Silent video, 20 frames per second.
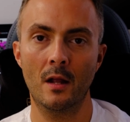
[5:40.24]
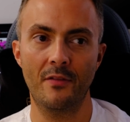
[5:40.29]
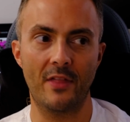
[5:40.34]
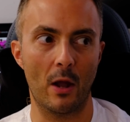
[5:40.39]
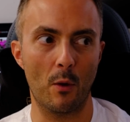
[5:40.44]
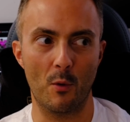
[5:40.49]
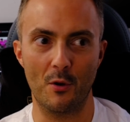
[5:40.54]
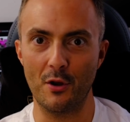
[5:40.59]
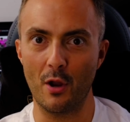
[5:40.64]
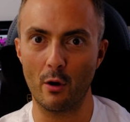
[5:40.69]

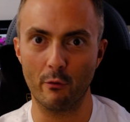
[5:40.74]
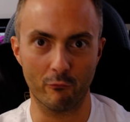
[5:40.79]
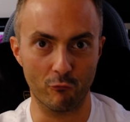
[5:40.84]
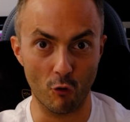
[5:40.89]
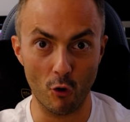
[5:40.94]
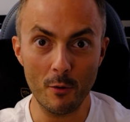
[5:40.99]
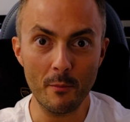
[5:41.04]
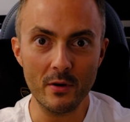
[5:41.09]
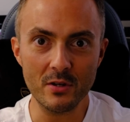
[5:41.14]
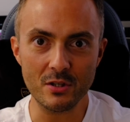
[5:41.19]
There were no
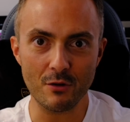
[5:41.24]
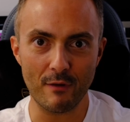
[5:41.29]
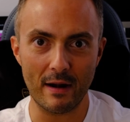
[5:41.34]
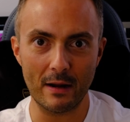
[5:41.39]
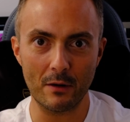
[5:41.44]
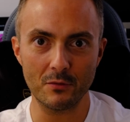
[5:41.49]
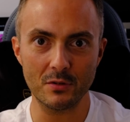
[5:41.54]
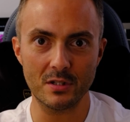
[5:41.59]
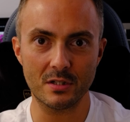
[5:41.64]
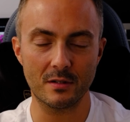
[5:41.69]
rumors
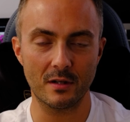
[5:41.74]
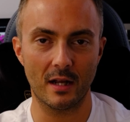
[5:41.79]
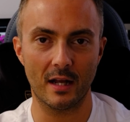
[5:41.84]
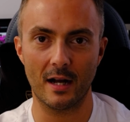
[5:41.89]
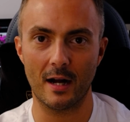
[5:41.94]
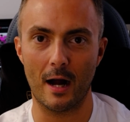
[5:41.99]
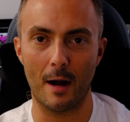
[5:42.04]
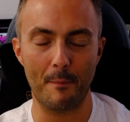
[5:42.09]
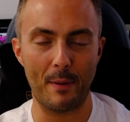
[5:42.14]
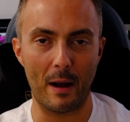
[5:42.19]
around
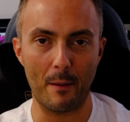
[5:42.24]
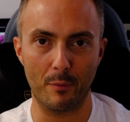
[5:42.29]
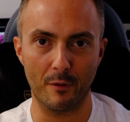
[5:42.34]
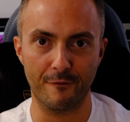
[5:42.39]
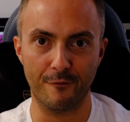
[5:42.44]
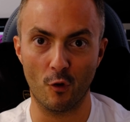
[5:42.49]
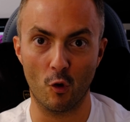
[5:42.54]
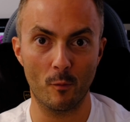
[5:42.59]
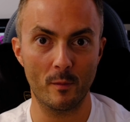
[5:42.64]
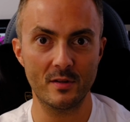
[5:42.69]
about
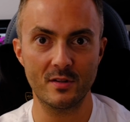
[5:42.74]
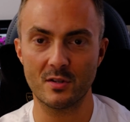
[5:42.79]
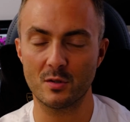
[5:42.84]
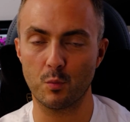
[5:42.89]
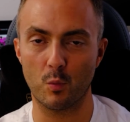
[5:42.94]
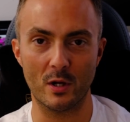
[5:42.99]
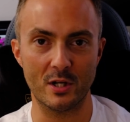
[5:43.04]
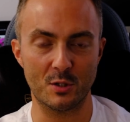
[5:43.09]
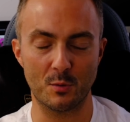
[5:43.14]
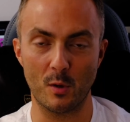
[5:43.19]

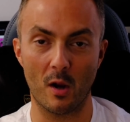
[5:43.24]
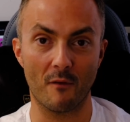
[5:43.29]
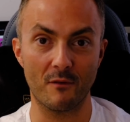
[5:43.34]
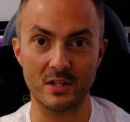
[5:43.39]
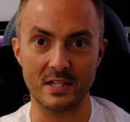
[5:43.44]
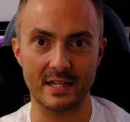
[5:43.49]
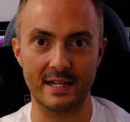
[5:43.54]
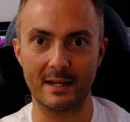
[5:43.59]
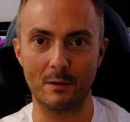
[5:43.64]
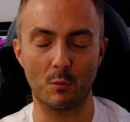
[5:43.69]
performance, which we
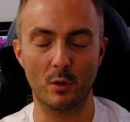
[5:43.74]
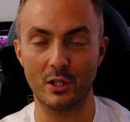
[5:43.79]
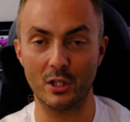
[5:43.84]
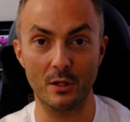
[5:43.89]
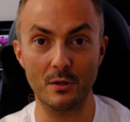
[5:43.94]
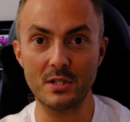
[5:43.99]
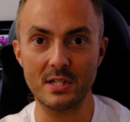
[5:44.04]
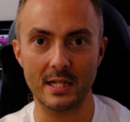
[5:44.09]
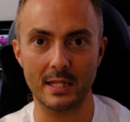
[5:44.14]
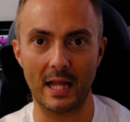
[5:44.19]
obviously were
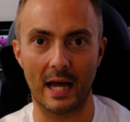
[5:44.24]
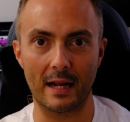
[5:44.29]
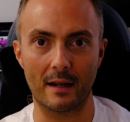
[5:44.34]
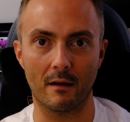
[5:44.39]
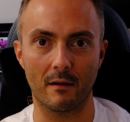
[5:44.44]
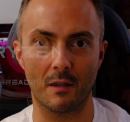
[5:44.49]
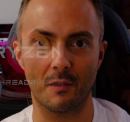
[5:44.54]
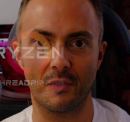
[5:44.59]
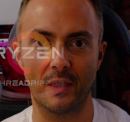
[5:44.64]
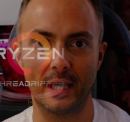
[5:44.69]
used to that
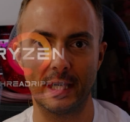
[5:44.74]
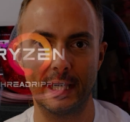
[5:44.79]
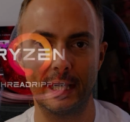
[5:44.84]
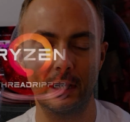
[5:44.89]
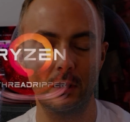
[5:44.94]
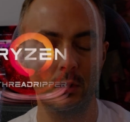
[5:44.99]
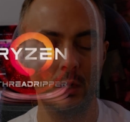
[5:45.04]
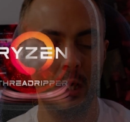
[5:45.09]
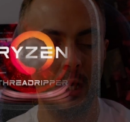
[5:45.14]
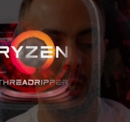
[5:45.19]
kind of thing now.